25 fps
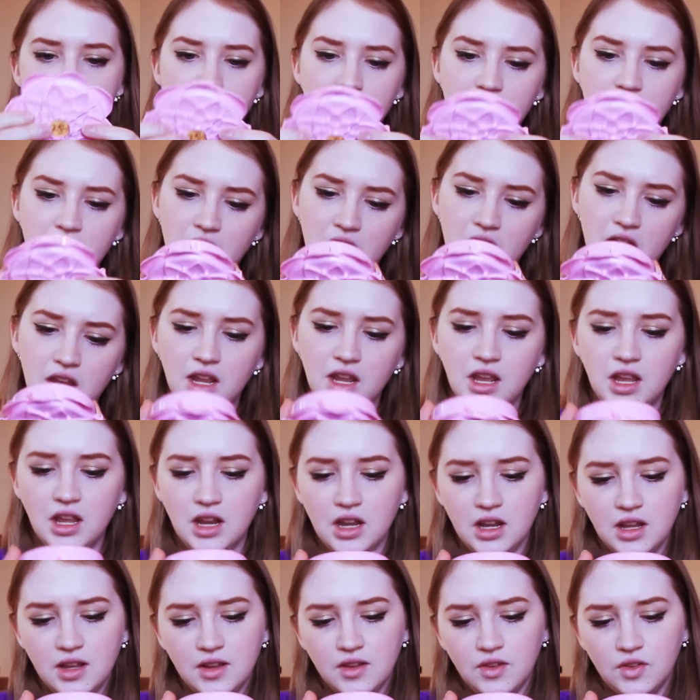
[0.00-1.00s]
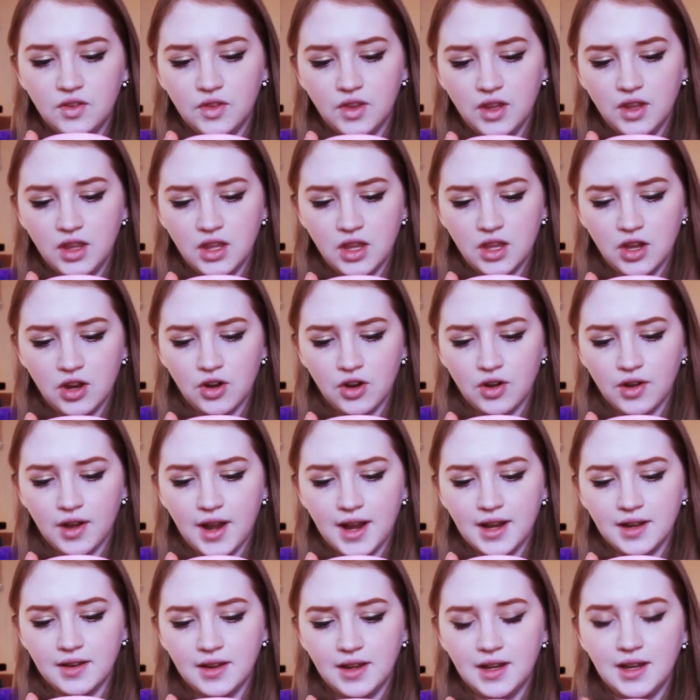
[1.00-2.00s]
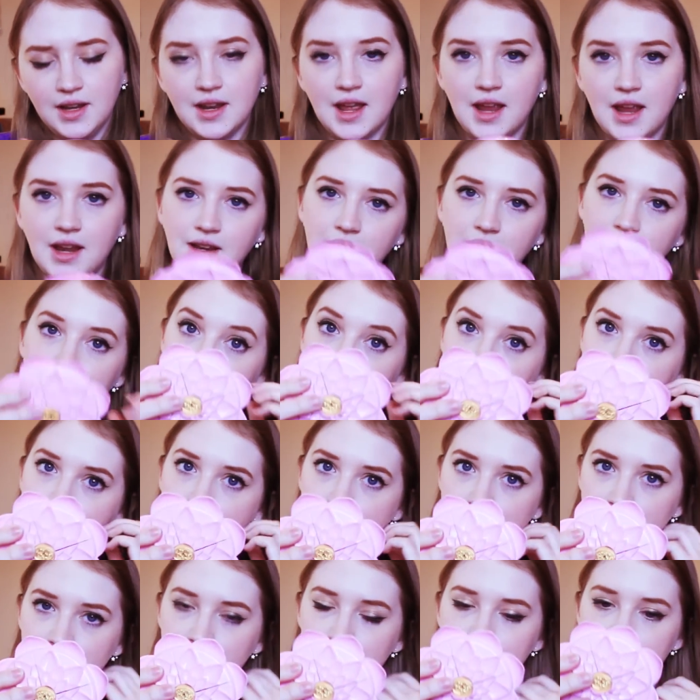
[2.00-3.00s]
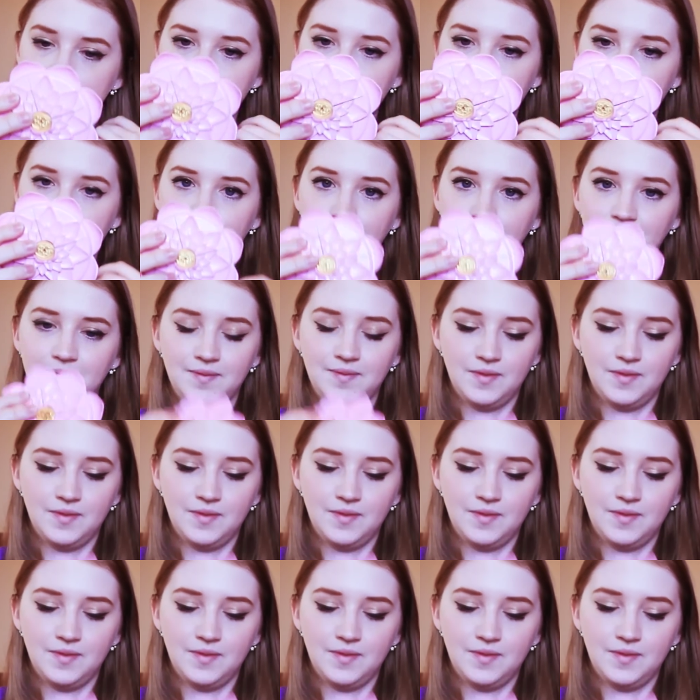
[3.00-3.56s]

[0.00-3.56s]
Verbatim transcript: and it is the year 1996.